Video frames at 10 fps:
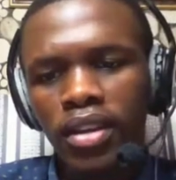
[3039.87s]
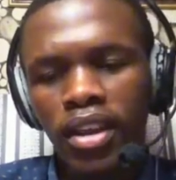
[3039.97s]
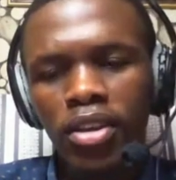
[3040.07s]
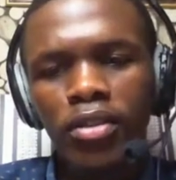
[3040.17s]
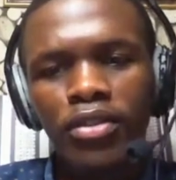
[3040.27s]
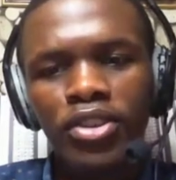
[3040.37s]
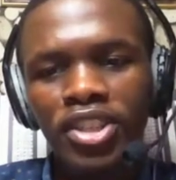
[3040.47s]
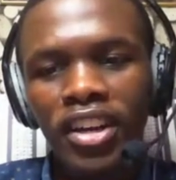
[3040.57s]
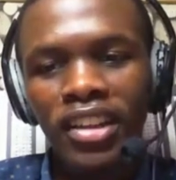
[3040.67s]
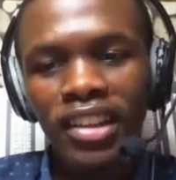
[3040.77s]
Thank you for
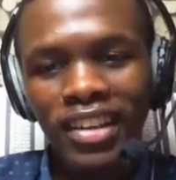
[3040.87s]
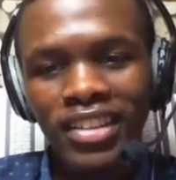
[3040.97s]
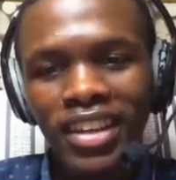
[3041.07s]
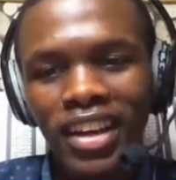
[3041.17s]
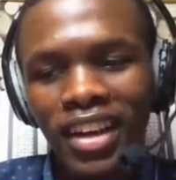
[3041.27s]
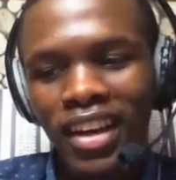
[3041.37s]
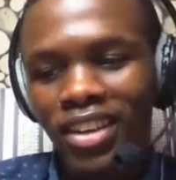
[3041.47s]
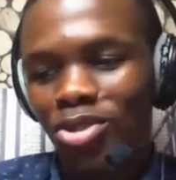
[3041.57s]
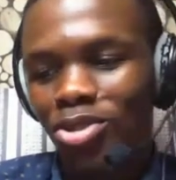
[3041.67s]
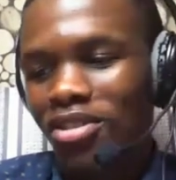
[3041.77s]
sharing that.
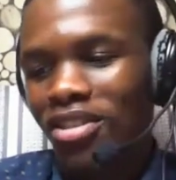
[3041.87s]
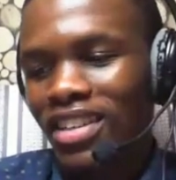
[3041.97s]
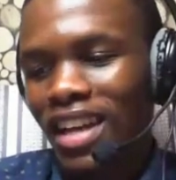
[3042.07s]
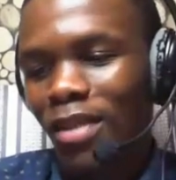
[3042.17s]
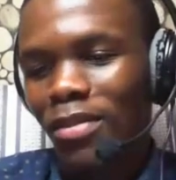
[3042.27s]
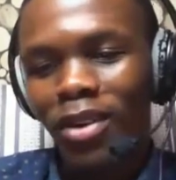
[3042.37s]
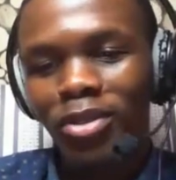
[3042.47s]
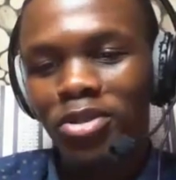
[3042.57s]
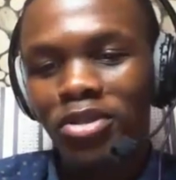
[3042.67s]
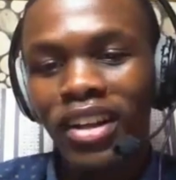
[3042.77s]
And due to that time, I
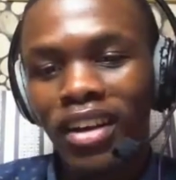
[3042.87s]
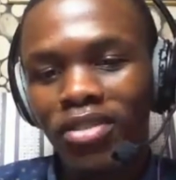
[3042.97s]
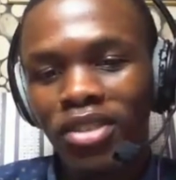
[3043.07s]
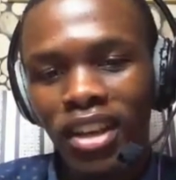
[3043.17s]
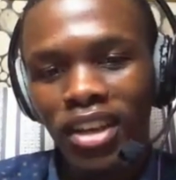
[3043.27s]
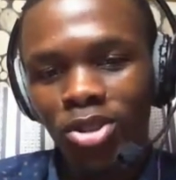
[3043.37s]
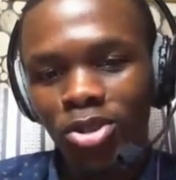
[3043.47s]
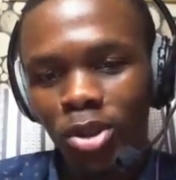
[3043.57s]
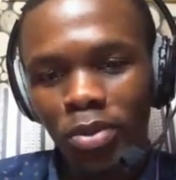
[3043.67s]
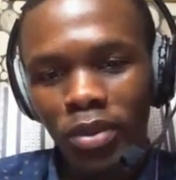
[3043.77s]
would really love to get
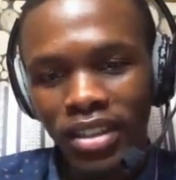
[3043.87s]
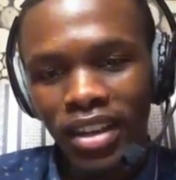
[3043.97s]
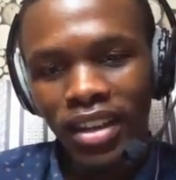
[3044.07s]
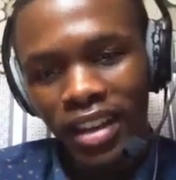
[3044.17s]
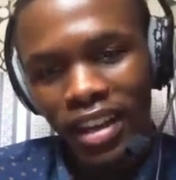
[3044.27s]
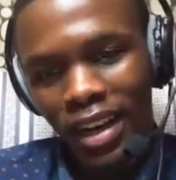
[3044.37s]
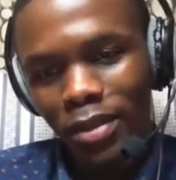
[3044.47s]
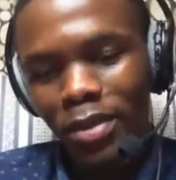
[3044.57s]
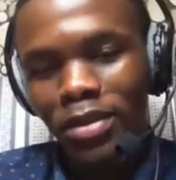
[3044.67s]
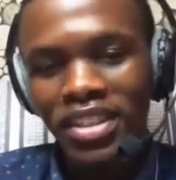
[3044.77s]
into it, but
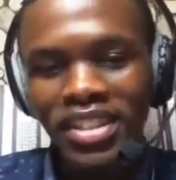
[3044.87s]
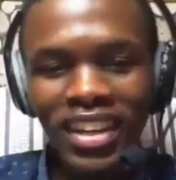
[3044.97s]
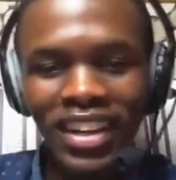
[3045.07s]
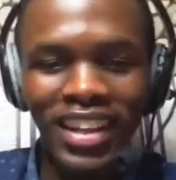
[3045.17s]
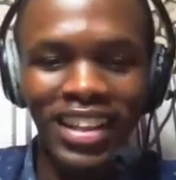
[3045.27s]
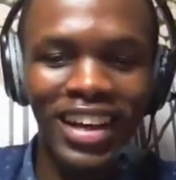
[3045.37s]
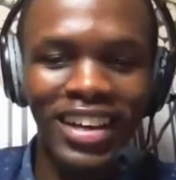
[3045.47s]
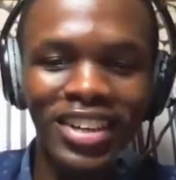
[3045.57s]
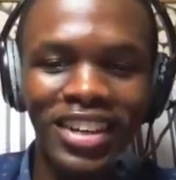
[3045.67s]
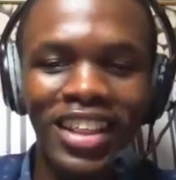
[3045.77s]
let me just
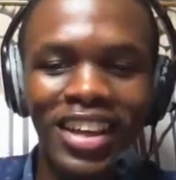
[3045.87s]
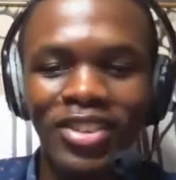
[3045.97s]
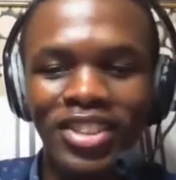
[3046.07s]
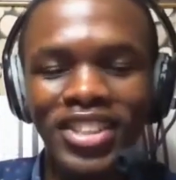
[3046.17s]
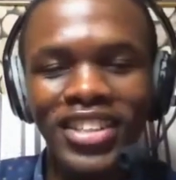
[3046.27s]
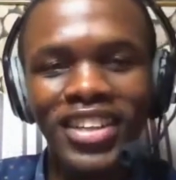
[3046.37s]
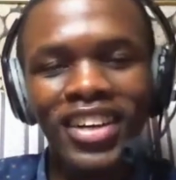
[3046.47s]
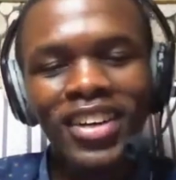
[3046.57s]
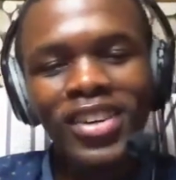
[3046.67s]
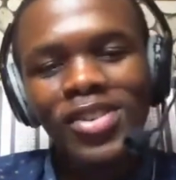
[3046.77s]
ask another question.
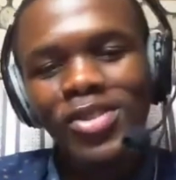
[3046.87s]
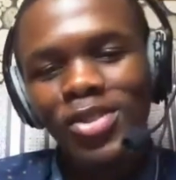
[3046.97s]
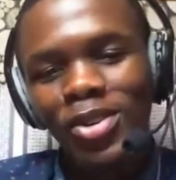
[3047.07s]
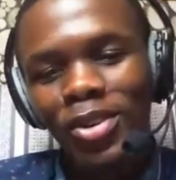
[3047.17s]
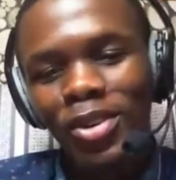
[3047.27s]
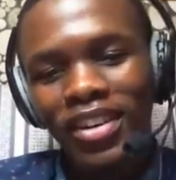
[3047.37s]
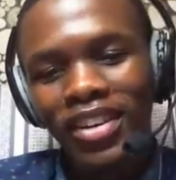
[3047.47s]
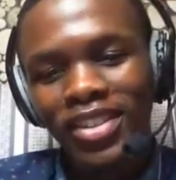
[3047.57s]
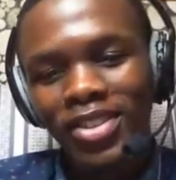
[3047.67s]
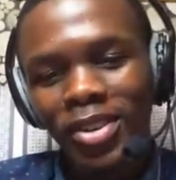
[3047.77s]
So
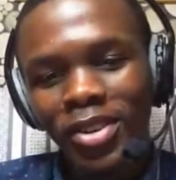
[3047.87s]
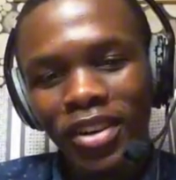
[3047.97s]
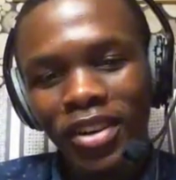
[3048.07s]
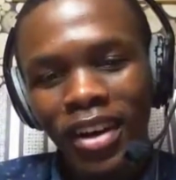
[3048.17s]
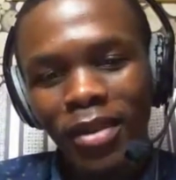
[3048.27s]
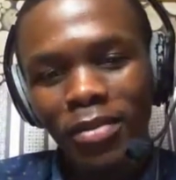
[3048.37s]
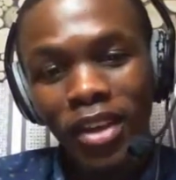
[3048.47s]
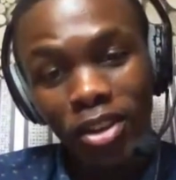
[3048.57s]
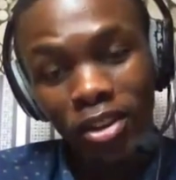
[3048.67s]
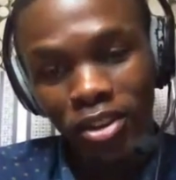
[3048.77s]

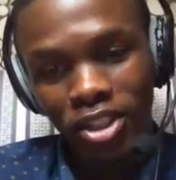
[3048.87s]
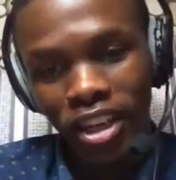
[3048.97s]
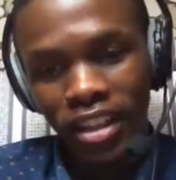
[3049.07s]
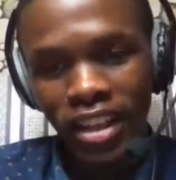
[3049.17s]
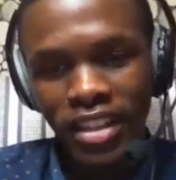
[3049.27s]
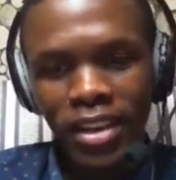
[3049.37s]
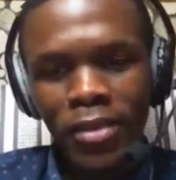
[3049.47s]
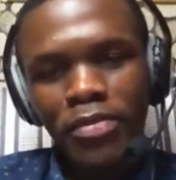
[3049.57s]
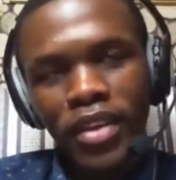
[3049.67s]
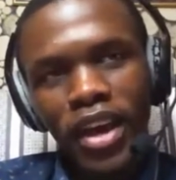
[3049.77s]
thank you for sharing that.
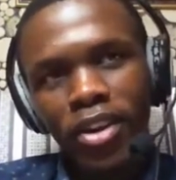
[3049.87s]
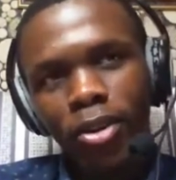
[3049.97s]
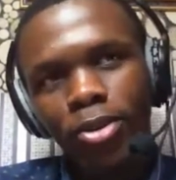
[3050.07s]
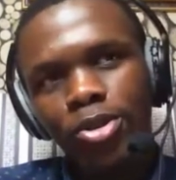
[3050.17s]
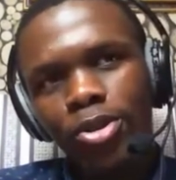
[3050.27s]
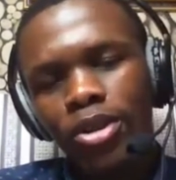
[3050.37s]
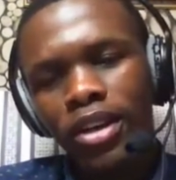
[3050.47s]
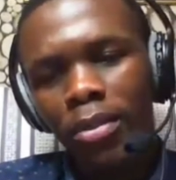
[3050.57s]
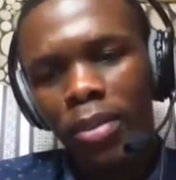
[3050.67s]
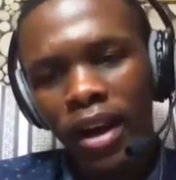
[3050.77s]
And also
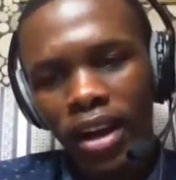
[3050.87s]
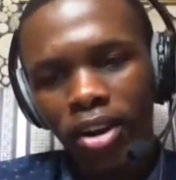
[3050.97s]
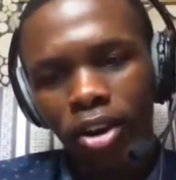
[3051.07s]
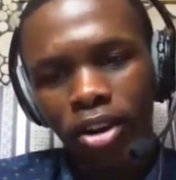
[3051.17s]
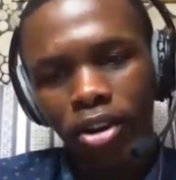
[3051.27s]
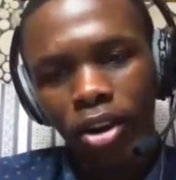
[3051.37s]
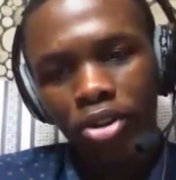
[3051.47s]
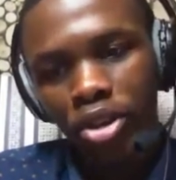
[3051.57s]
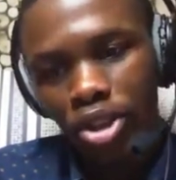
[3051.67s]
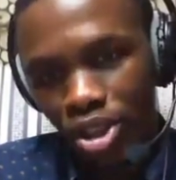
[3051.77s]
looking back
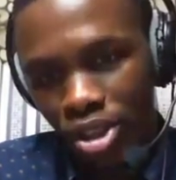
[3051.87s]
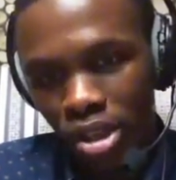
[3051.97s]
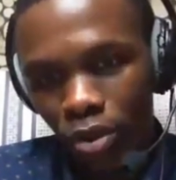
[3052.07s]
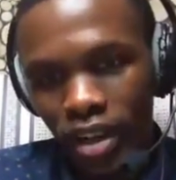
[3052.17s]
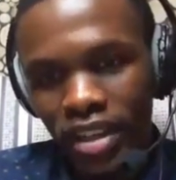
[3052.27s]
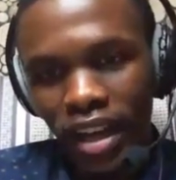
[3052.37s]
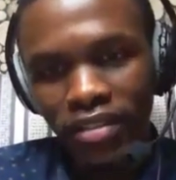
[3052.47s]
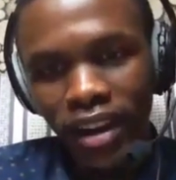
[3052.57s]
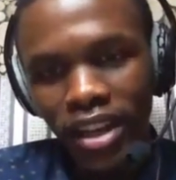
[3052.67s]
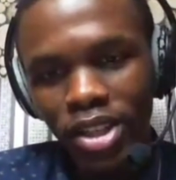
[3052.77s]
on your journey, what
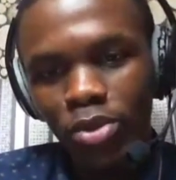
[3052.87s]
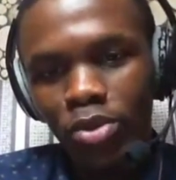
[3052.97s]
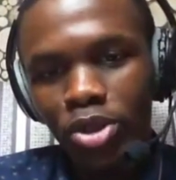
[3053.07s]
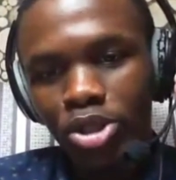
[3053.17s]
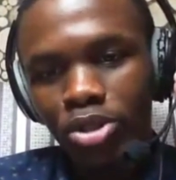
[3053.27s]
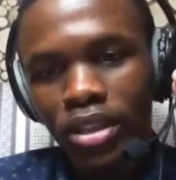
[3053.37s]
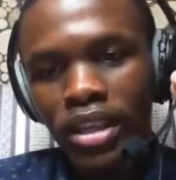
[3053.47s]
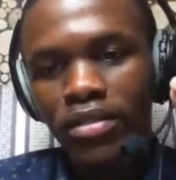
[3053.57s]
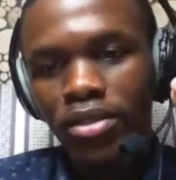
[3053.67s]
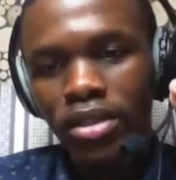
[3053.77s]
advice would you
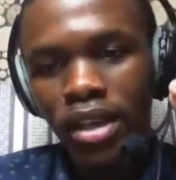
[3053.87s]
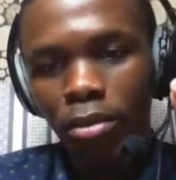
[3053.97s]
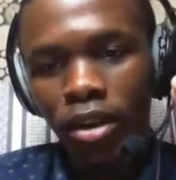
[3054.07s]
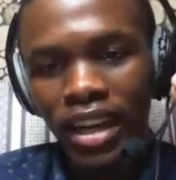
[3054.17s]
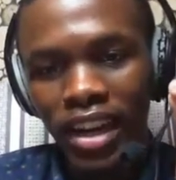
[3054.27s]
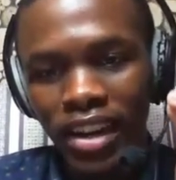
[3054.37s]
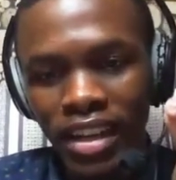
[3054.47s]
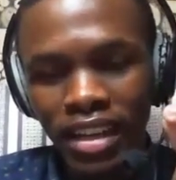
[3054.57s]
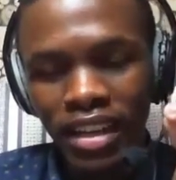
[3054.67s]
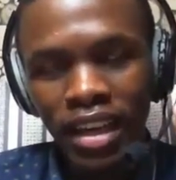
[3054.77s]
give to someone
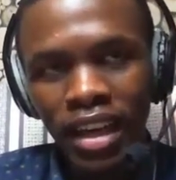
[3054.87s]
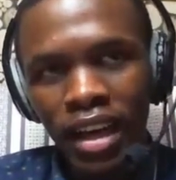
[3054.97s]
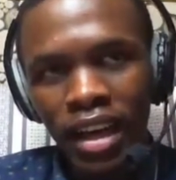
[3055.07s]
currently